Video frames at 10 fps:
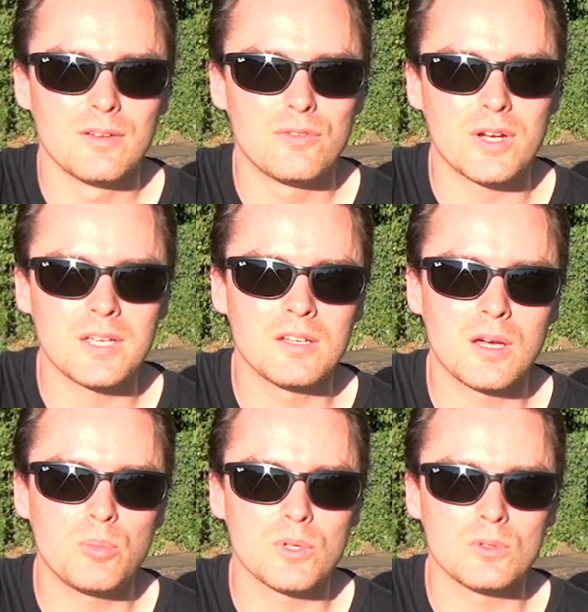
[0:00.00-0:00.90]
fuck it
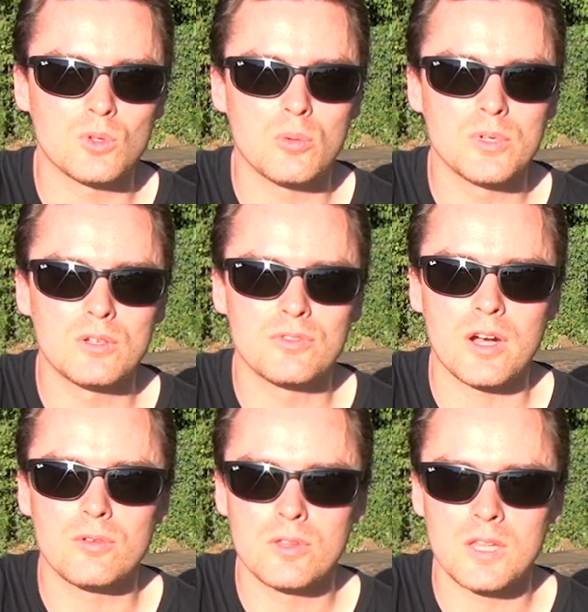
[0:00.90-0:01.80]
up and rob it of
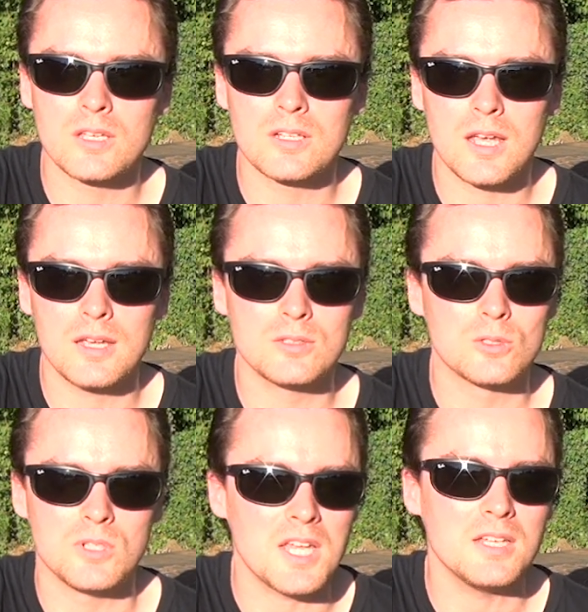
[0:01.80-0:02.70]
everything it has
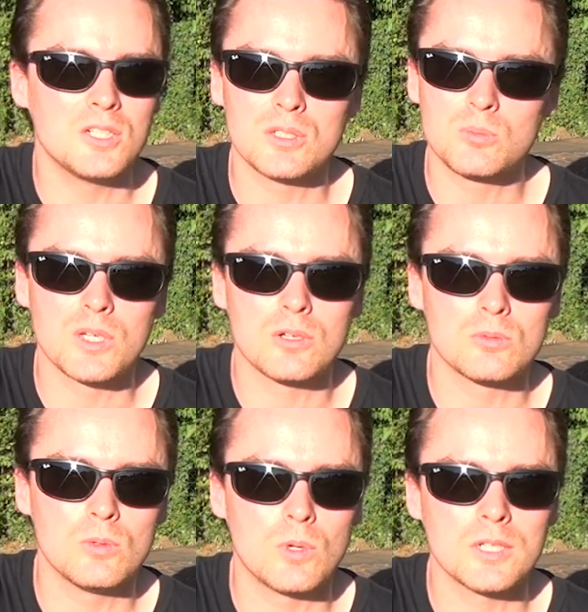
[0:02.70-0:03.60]
today just
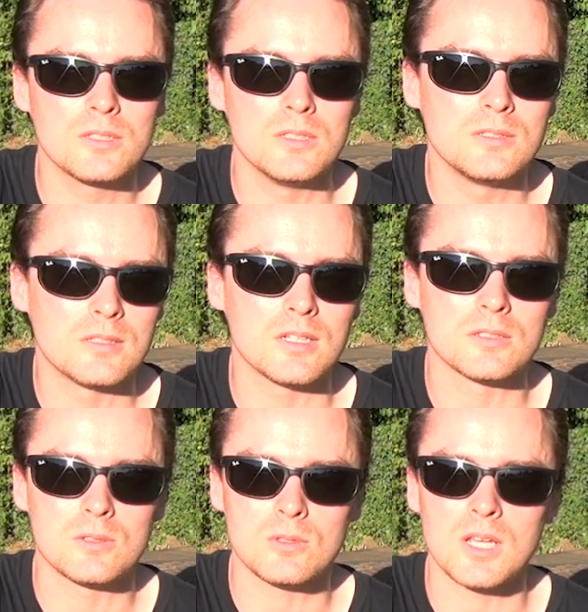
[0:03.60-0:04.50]
because we want these
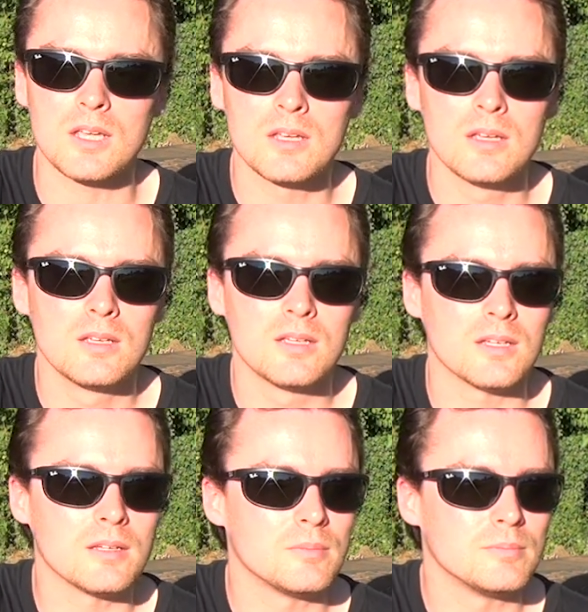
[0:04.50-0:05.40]
things today.
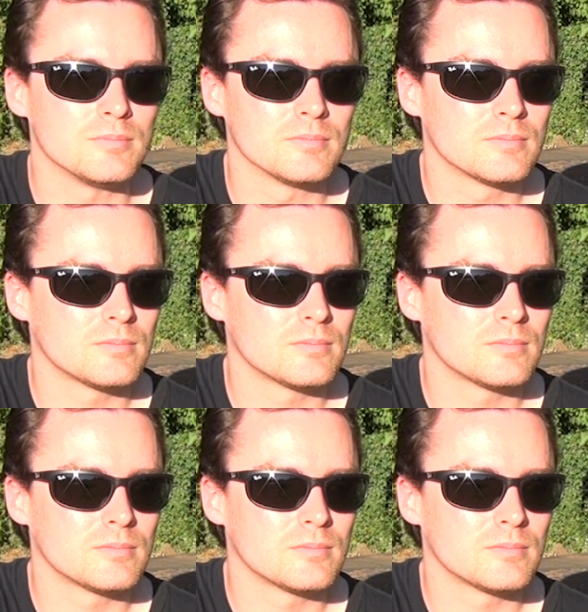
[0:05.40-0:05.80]
And